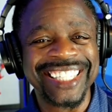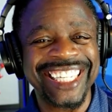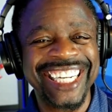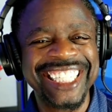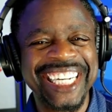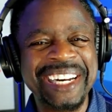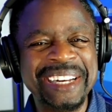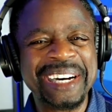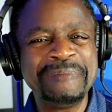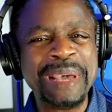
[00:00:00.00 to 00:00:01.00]

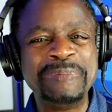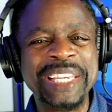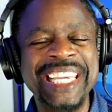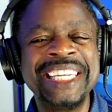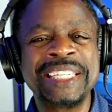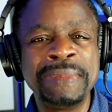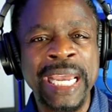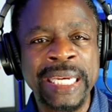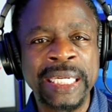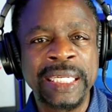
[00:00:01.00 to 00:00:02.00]
I may be
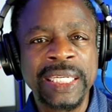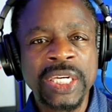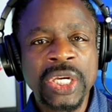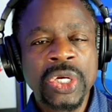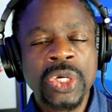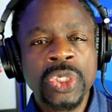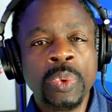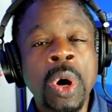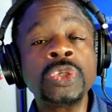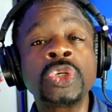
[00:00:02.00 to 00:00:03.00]
intimating,
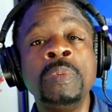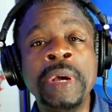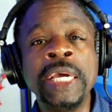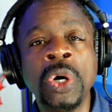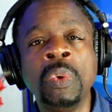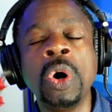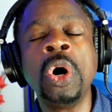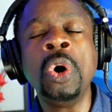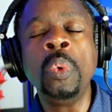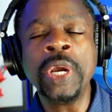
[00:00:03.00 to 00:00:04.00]
you also may go,
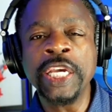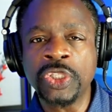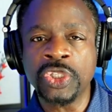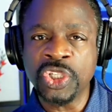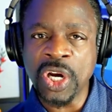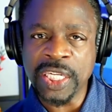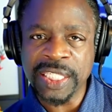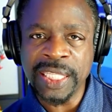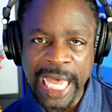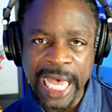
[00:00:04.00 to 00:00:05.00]
oh, it's
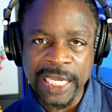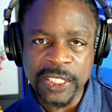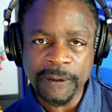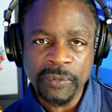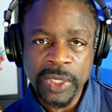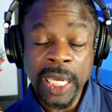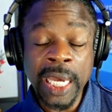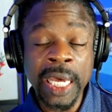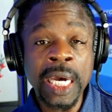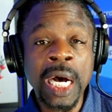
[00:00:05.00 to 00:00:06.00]
just that.
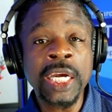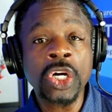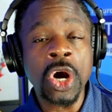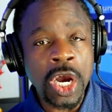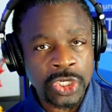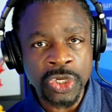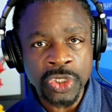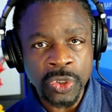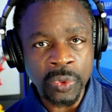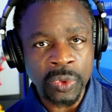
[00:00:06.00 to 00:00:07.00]
And I
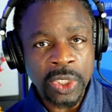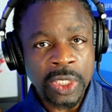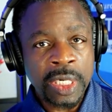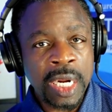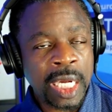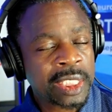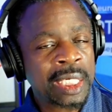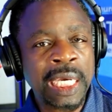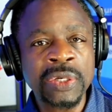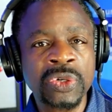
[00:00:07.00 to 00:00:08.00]
caution you not to
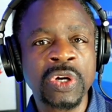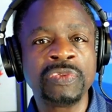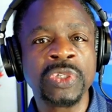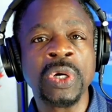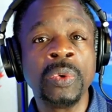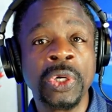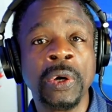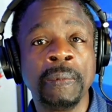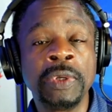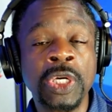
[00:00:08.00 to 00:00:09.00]
allow yourself to go
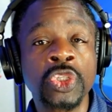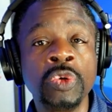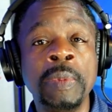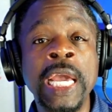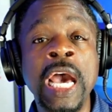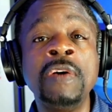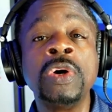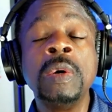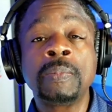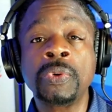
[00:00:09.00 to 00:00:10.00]
there, because you may have
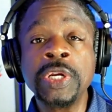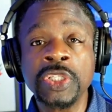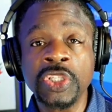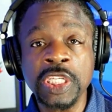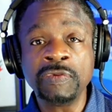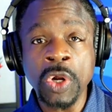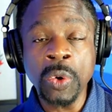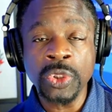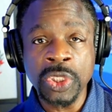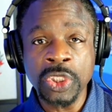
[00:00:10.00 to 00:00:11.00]
preconceived
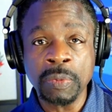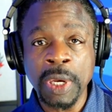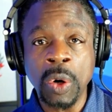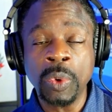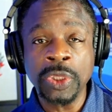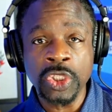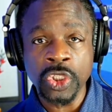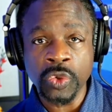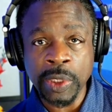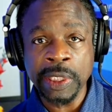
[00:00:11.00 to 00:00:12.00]
notions about what
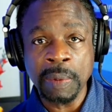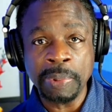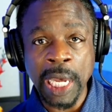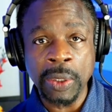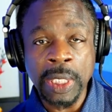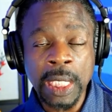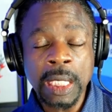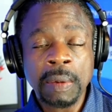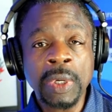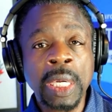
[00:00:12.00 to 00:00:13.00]
this is really about.
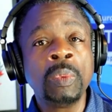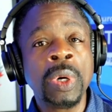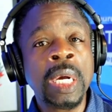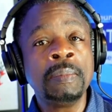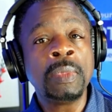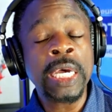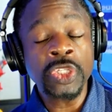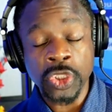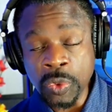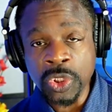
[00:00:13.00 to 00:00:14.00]
But what I'm,
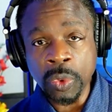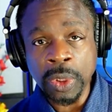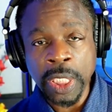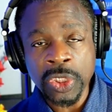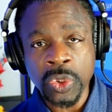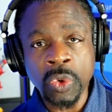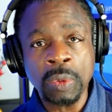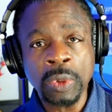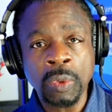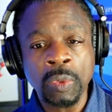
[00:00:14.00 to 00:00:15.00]
as usual, as
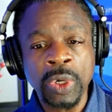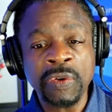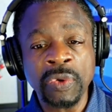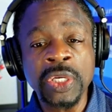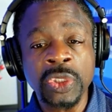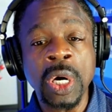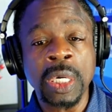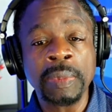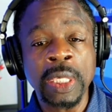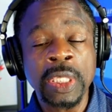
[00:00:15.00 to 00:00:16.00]
normal, whatever I
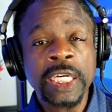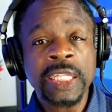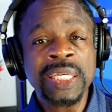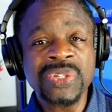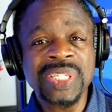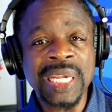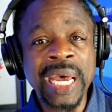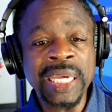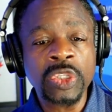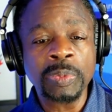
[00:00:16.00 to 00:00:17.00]
talk about, there's
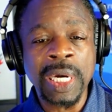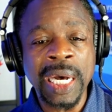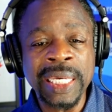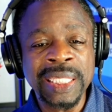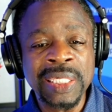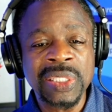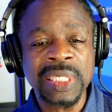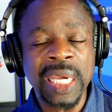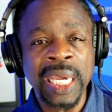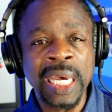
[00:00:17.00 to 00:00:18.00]
science behind
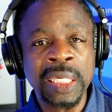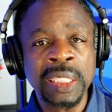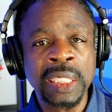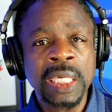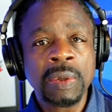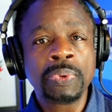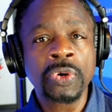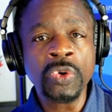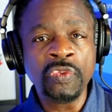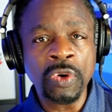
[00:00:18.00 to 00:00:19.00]
this and
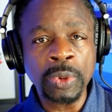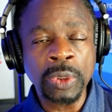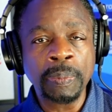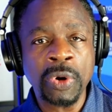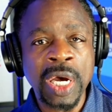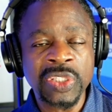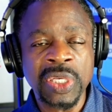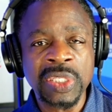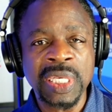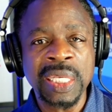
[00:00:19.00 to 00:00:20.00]
provable
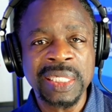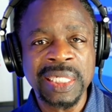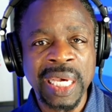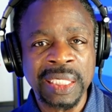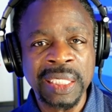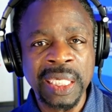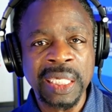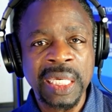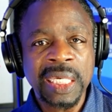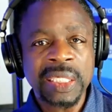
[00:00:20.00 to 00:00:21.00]
process and
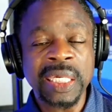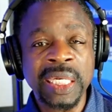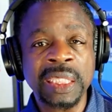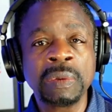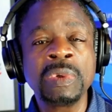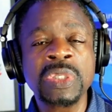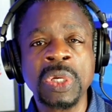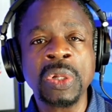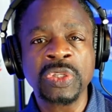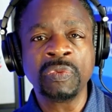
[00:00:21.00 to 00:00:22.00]
technique to get the
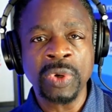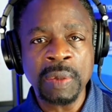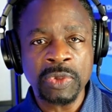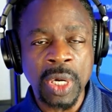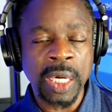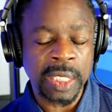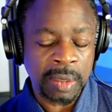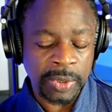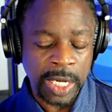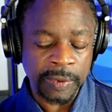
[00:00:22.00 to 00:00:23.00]
results of what I'm
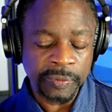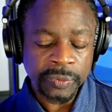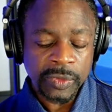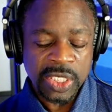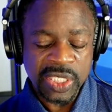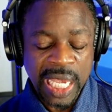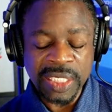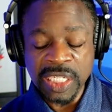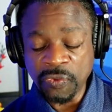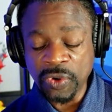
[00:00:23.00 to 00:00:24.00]
talking about.
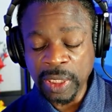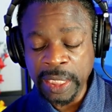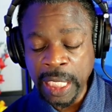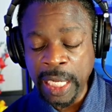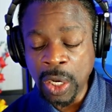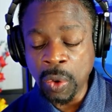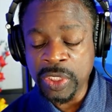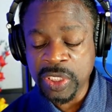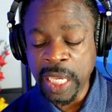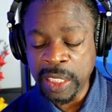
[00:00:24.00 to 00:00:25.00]
Said differently, I
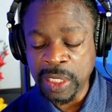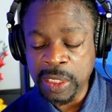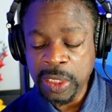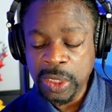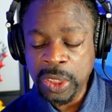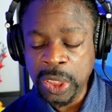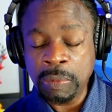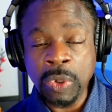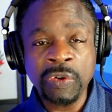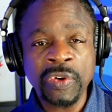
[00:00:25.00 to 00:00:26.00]
always say that,
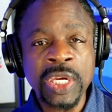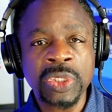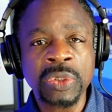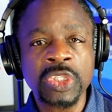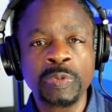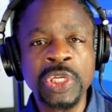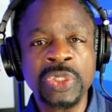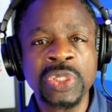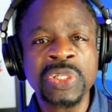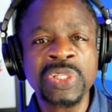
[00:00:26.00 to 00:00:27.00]
motivational
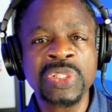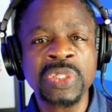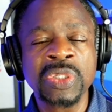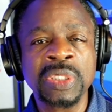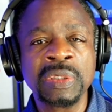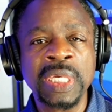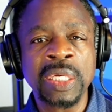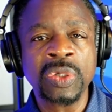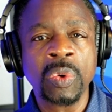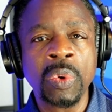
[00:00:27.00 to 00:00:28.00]
speeches
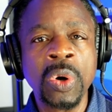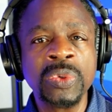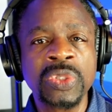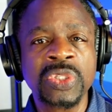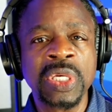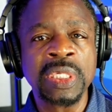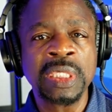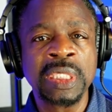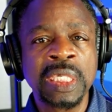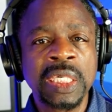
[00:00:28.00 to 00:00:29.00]
and quotes
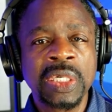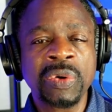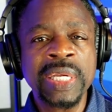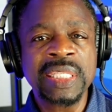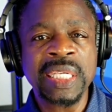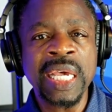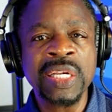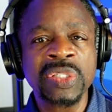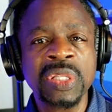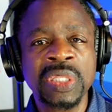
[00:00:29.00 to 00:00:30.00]
and great
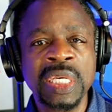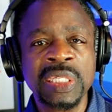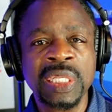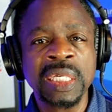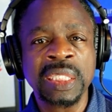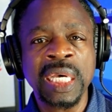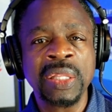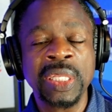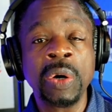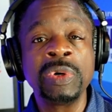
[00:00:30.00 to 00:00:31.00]
sayings and things like
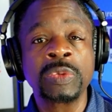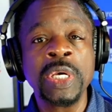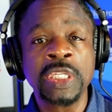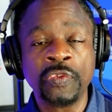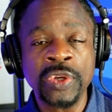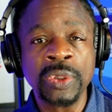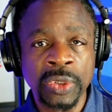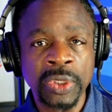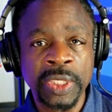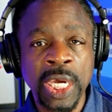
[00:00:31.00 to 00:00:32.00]
that, they always make you feel
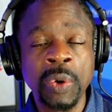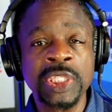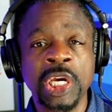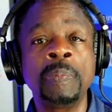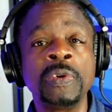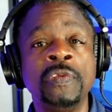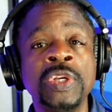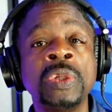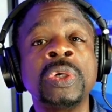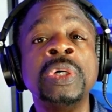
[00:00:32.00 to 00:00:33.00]
good. They always help you
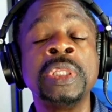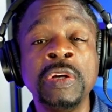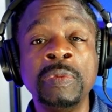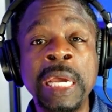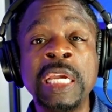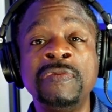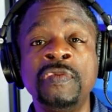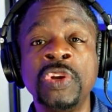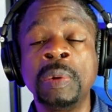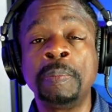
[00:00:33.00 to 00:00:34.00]
feel good. And you may
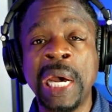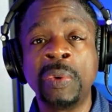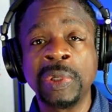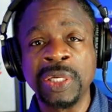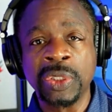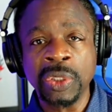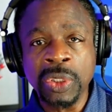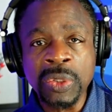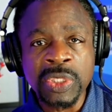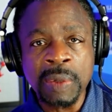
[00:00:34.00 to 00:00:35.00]
even feel empowered, like you're
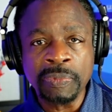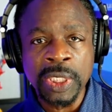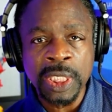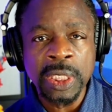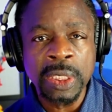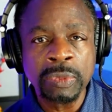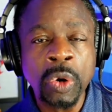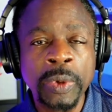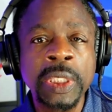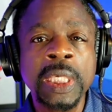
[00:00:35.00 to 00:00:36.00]
going to do something in the
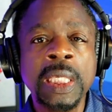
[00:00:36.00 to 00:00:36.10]
moment.